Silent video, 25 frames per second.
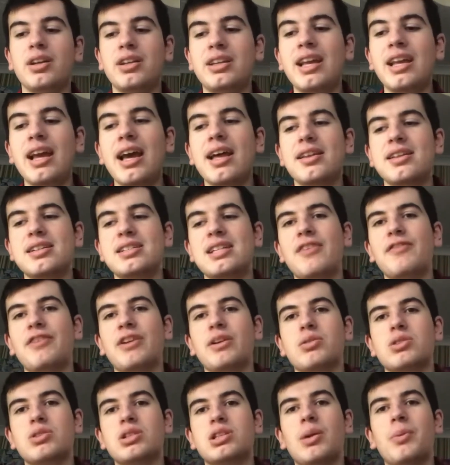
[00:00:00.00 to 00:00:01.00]
Yeah, the same
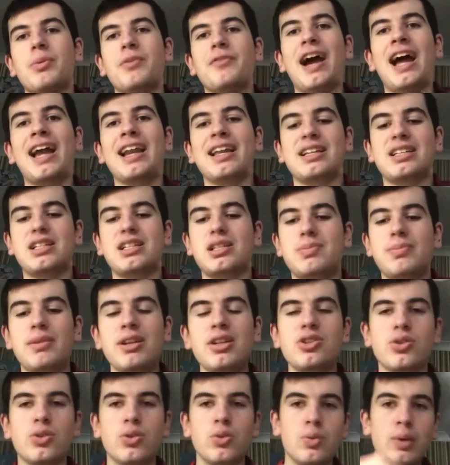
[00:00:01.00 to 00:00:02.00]
thing was done with Alex
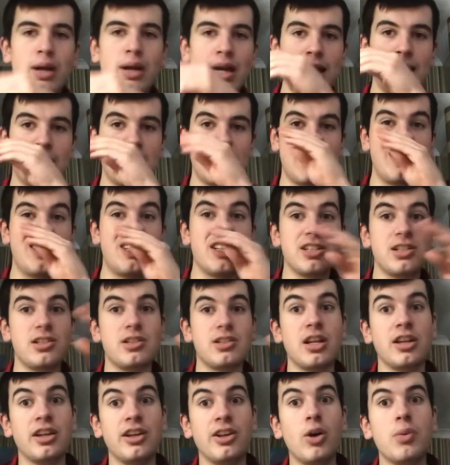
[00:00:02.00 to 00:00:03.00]
Mitchell, where it's just
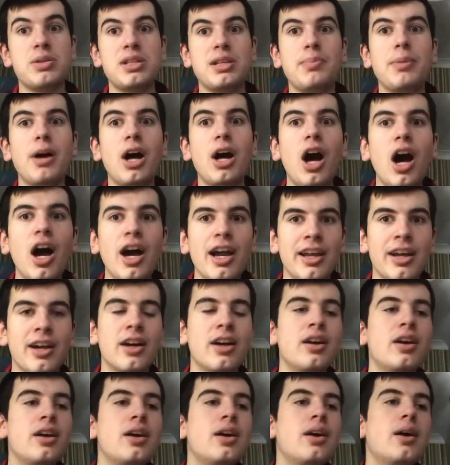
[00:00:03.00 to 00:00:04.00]
done the opposite, but higher.
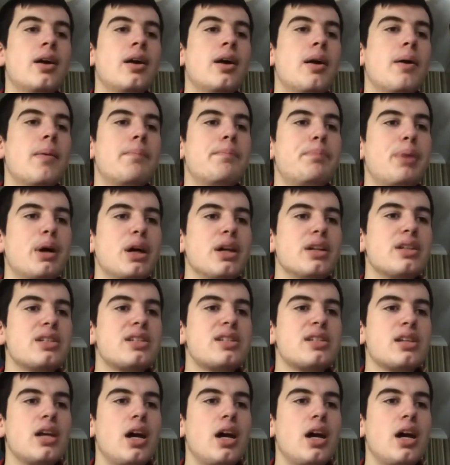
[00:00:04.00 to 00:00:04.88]
but